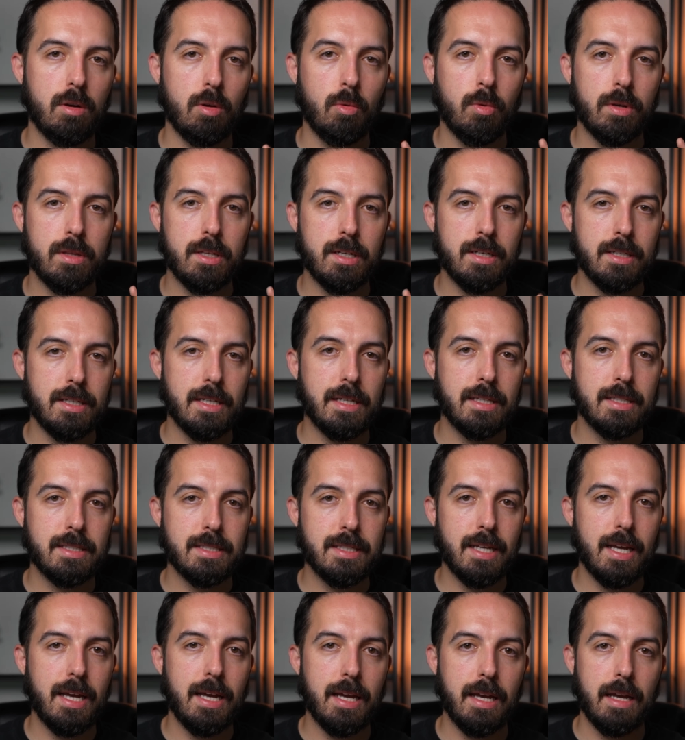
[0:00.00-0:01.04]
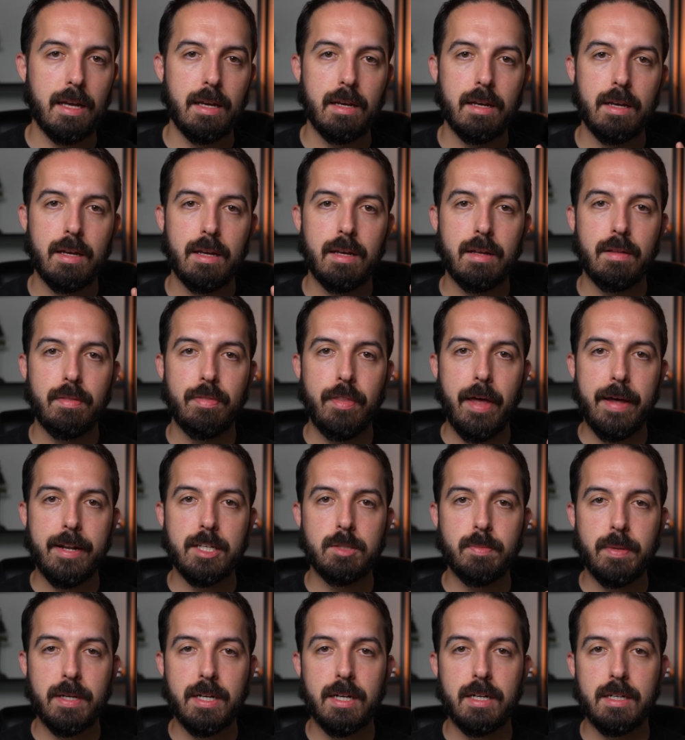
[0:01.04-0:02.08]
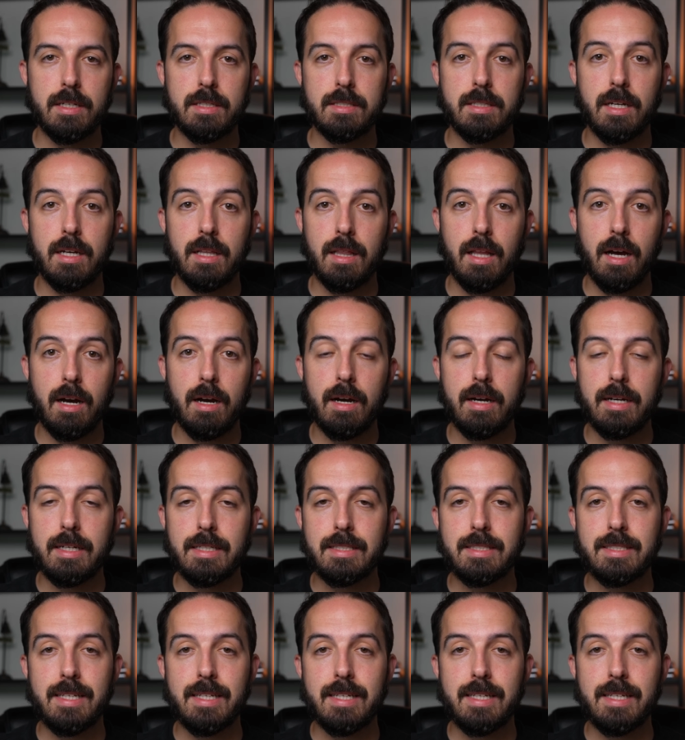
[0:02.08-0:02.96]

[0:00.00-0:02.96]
or what the Hadith say, that is because Allah is